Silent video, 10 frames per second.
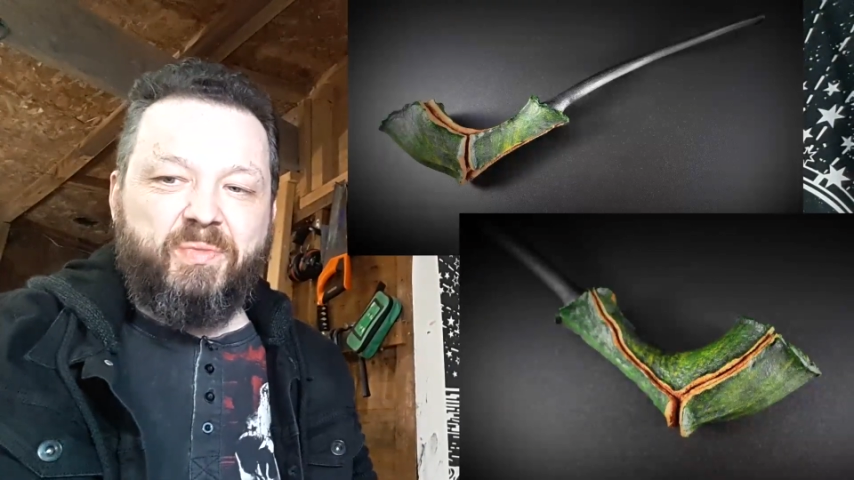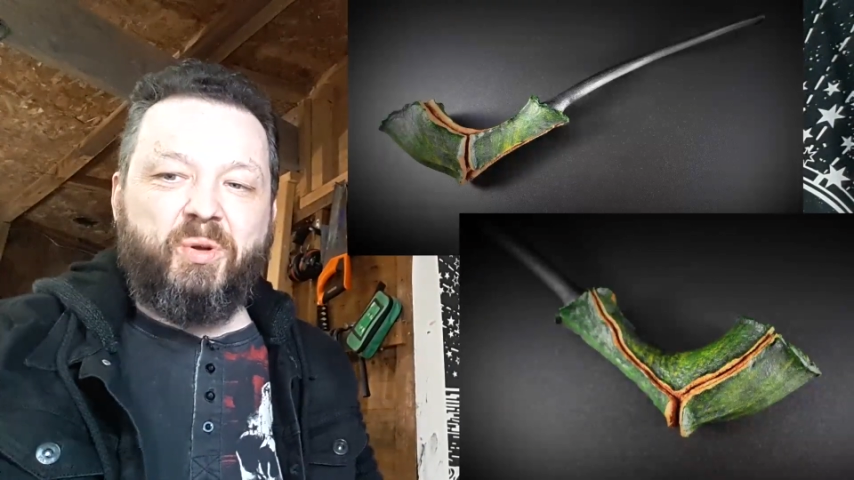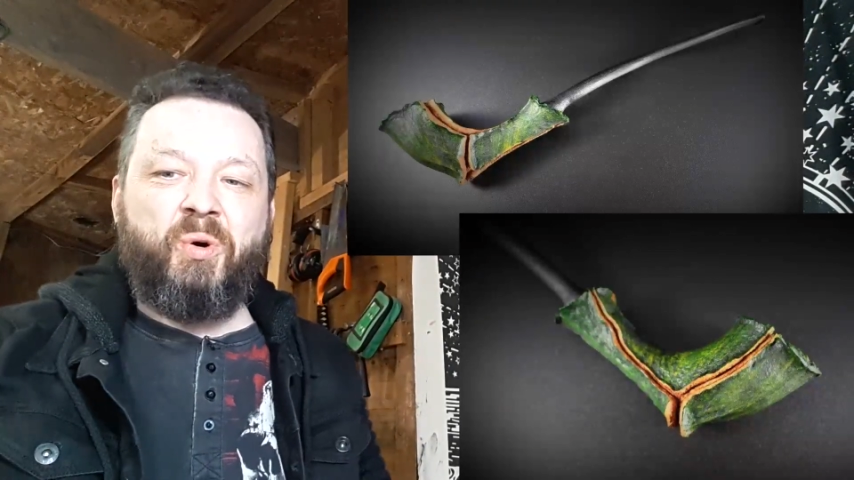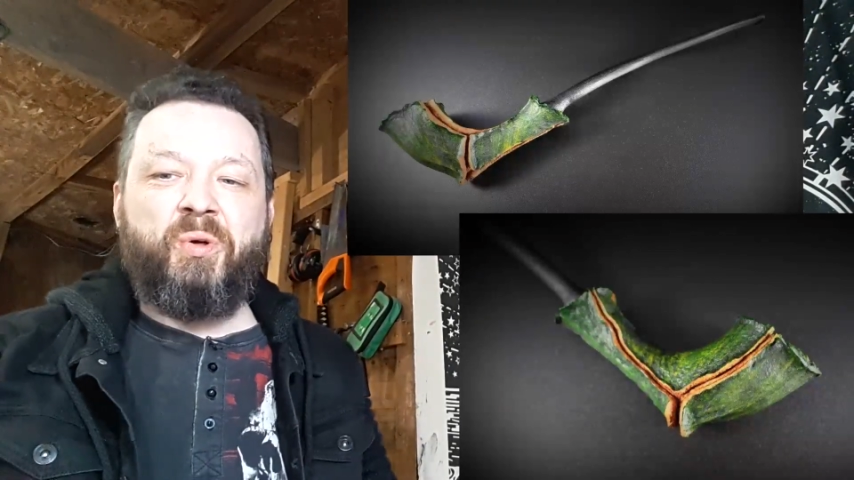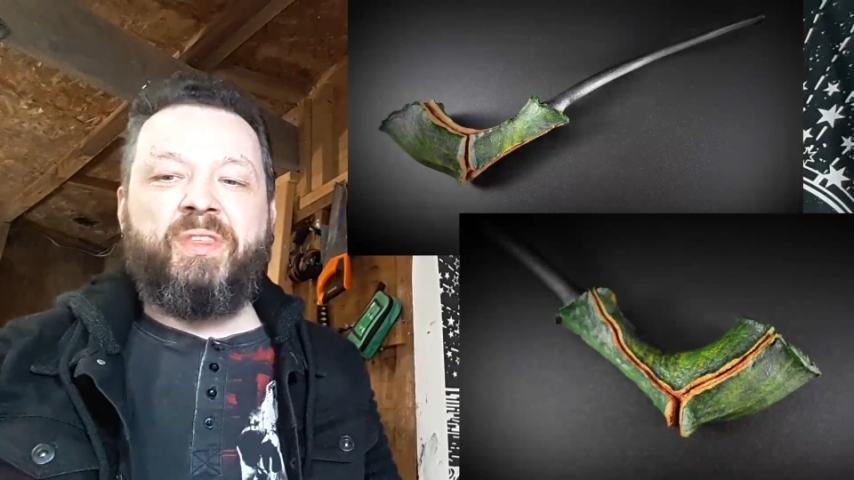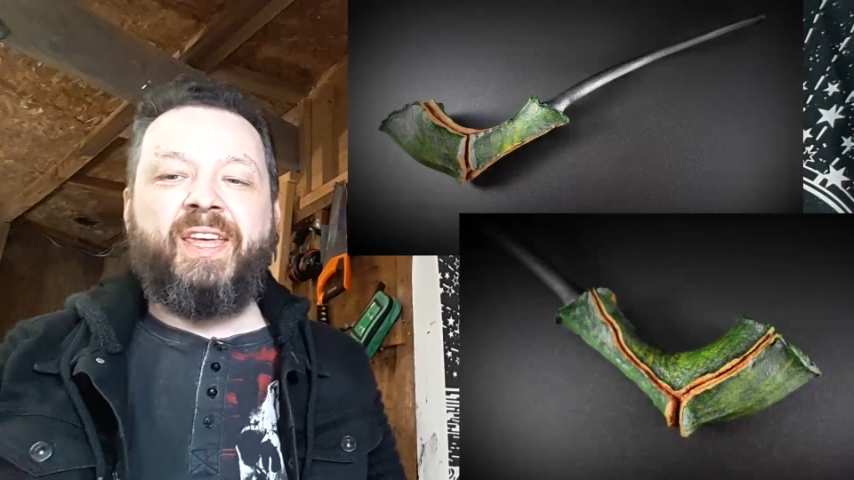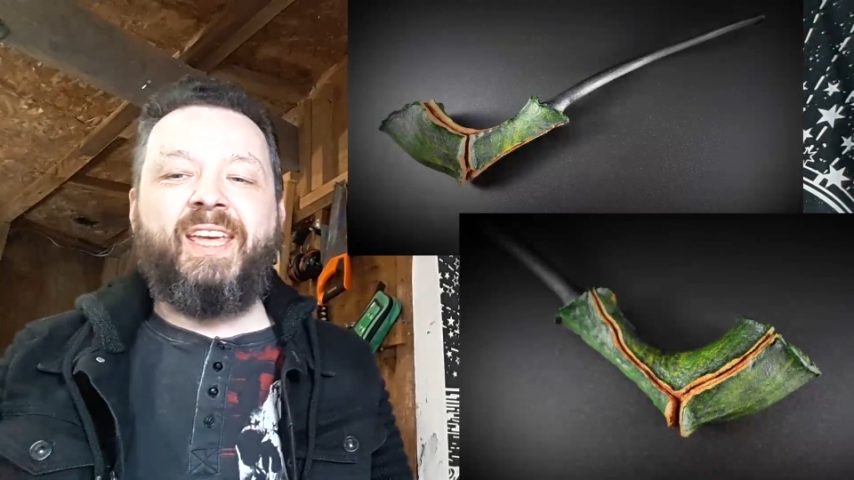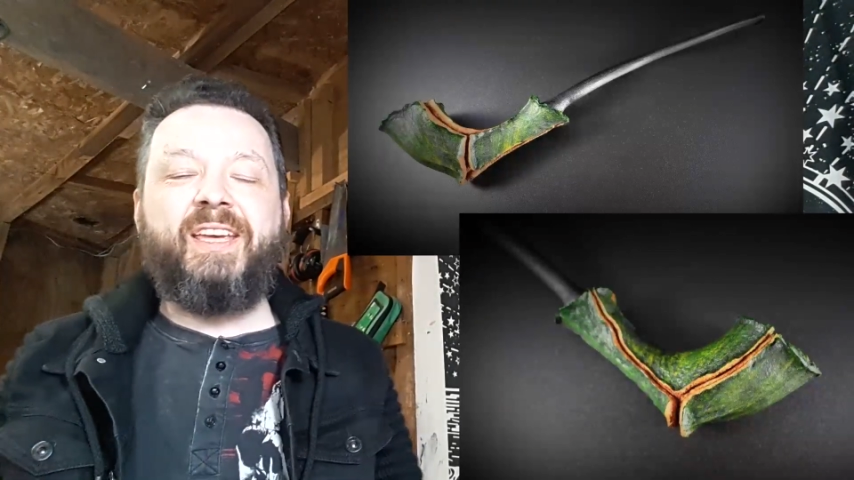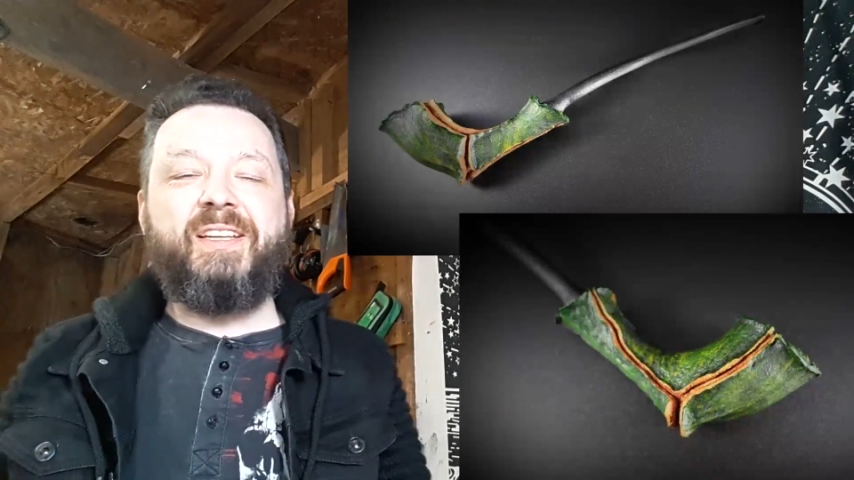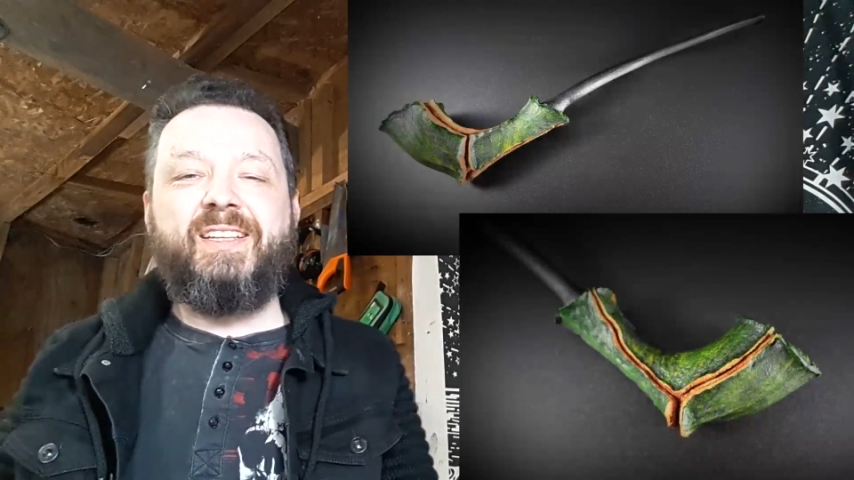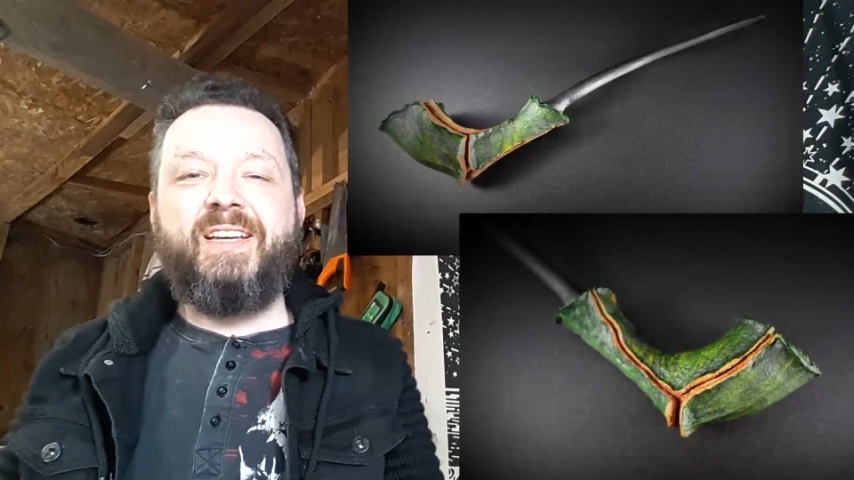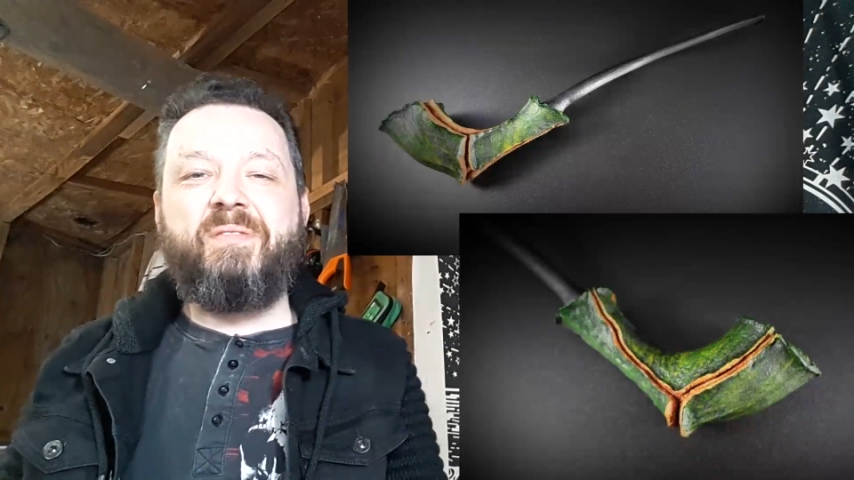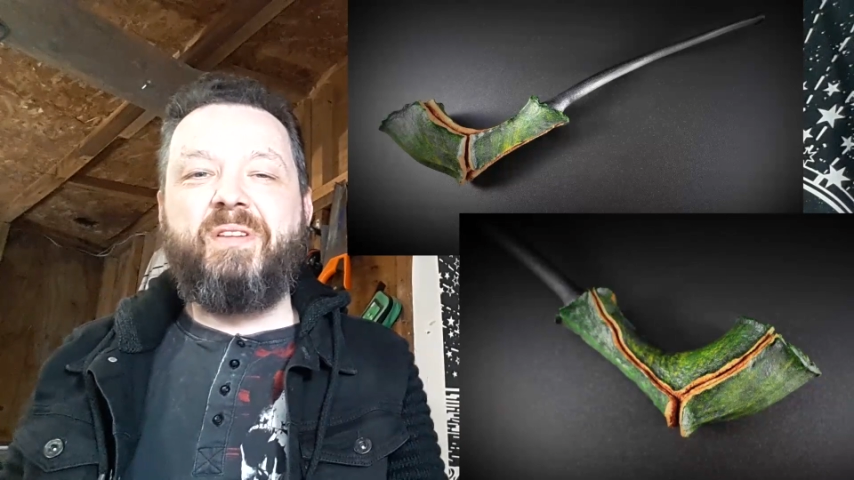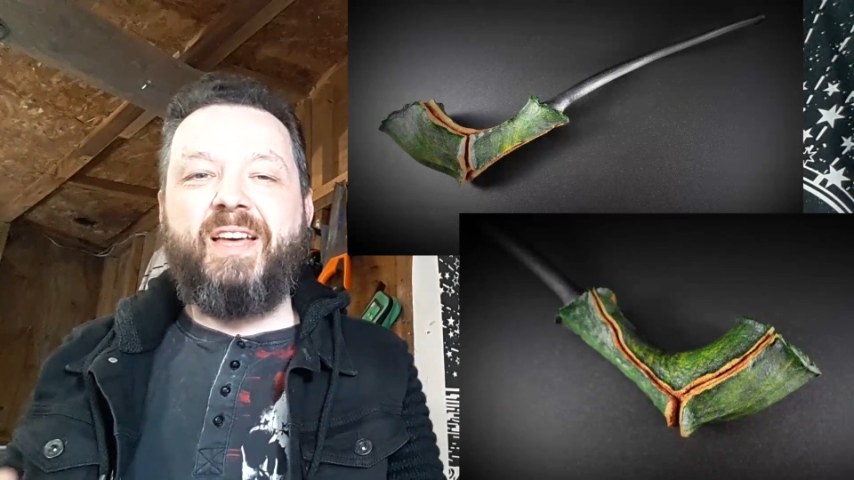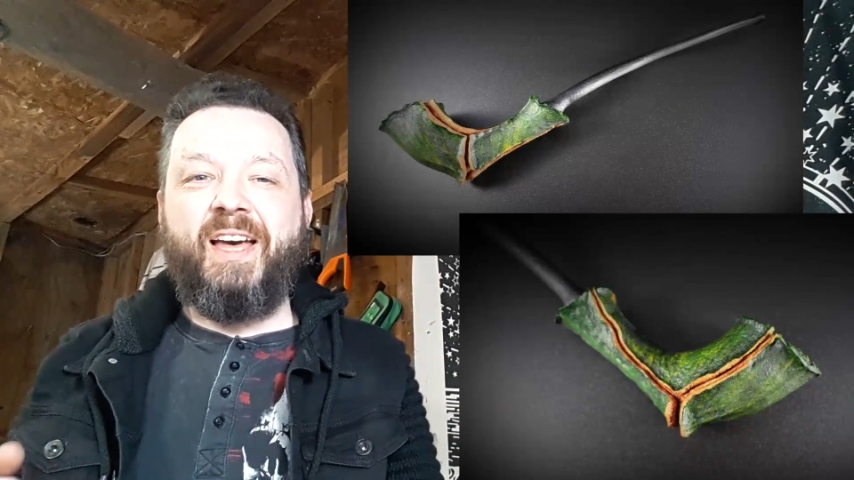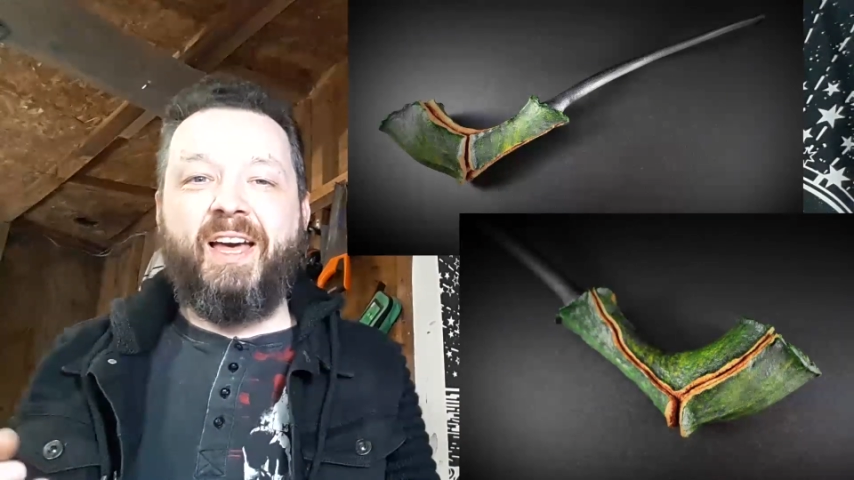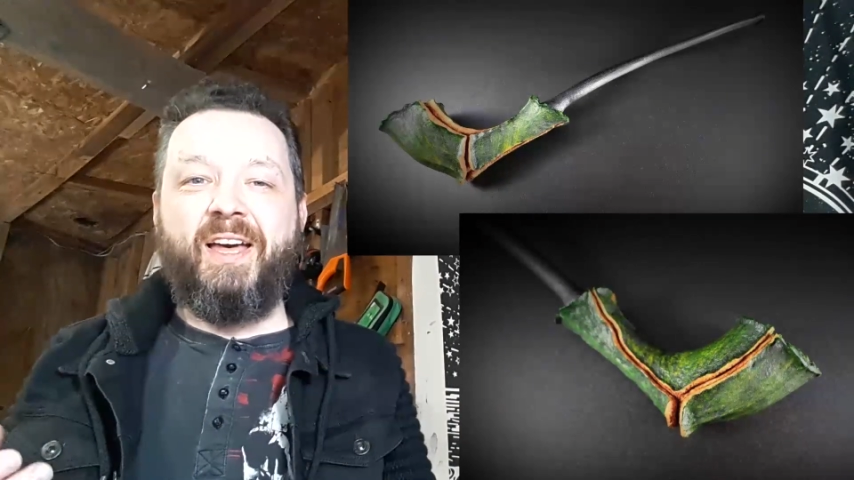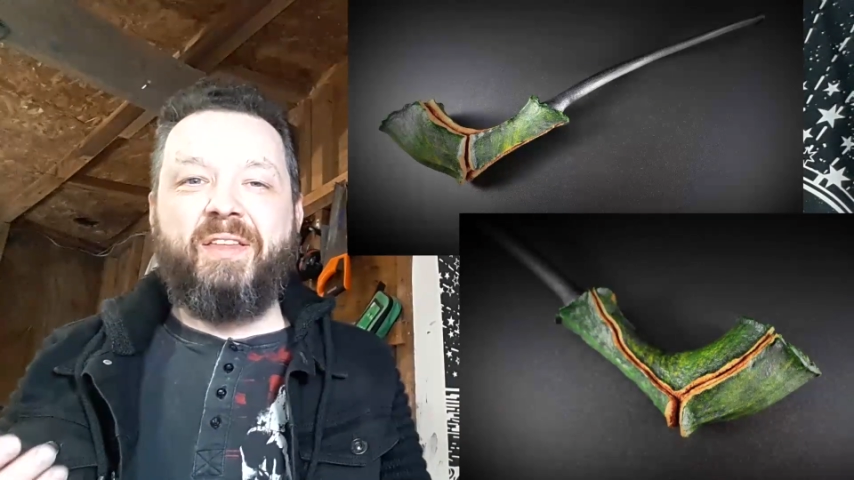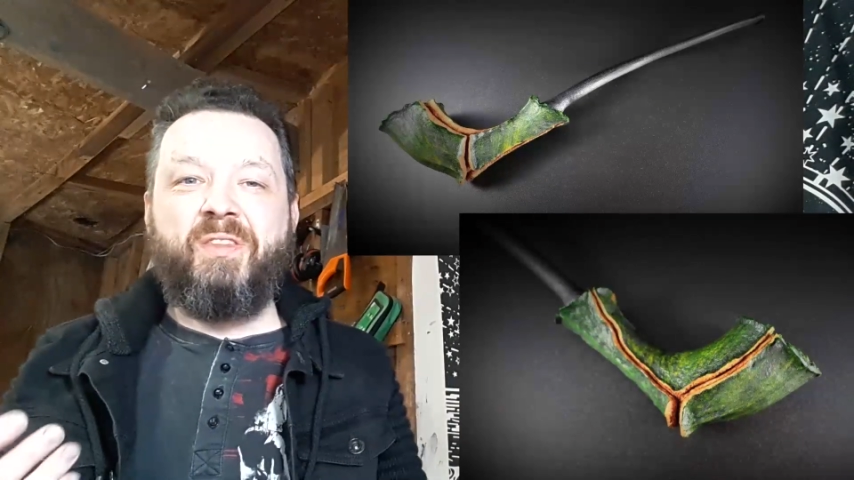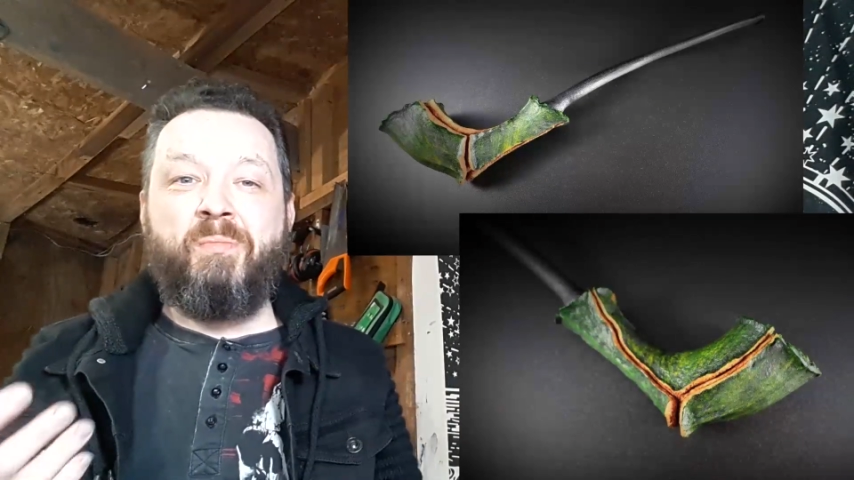or the
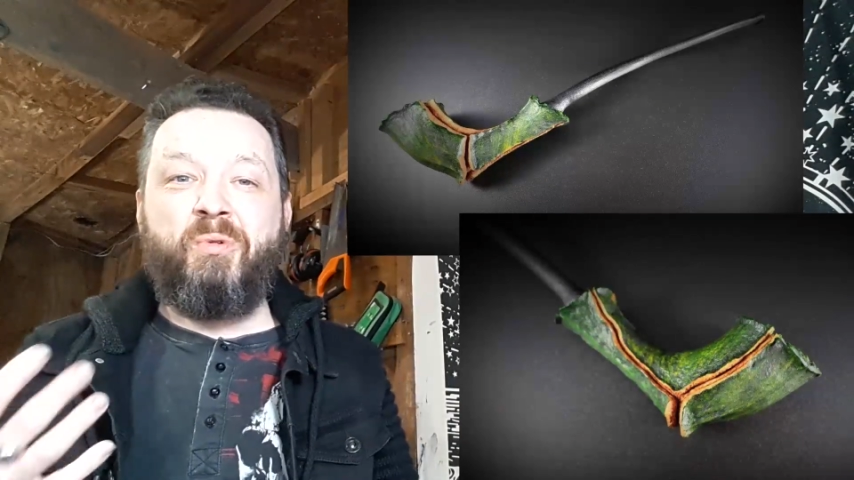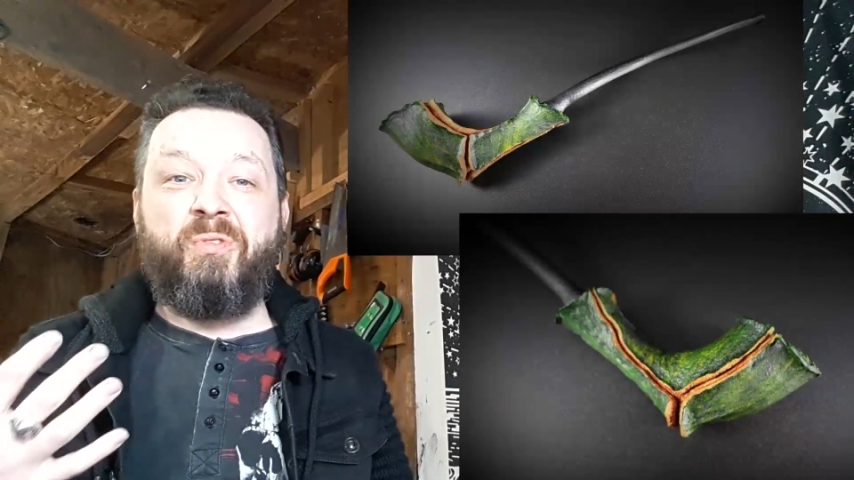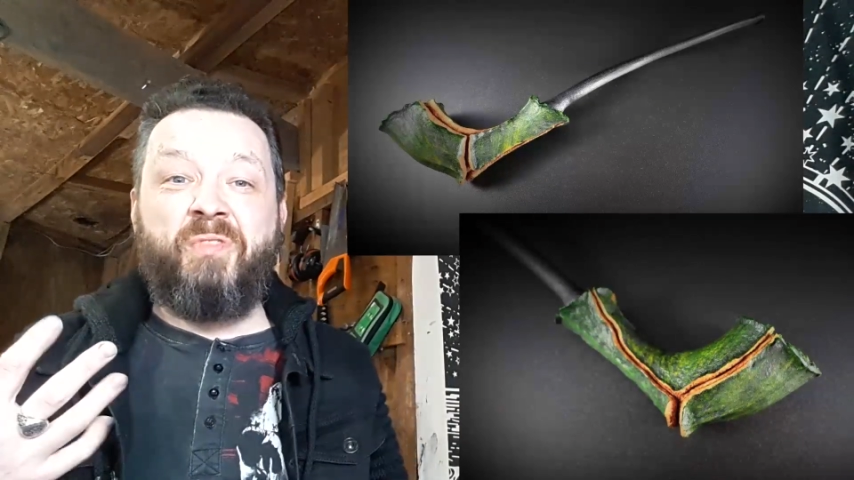more